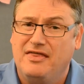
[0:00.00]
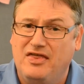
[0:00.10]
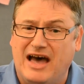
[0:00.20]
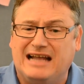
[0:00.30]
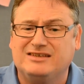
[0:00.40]

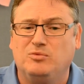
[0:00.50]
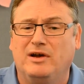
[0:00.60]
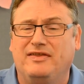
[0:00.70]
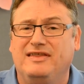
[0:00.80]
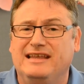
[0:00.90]
That's
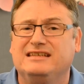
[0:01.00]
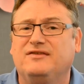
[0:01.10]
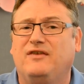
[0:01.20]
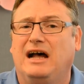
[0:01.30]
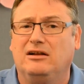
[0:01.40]
what this
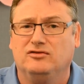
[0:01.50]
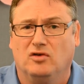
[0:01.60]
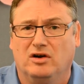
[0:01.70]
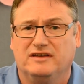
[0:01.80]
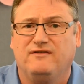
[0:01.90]
file
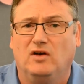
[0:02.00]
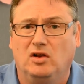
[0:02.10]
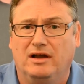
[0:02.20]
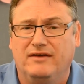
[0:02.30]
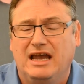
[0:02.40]
drawer is full of.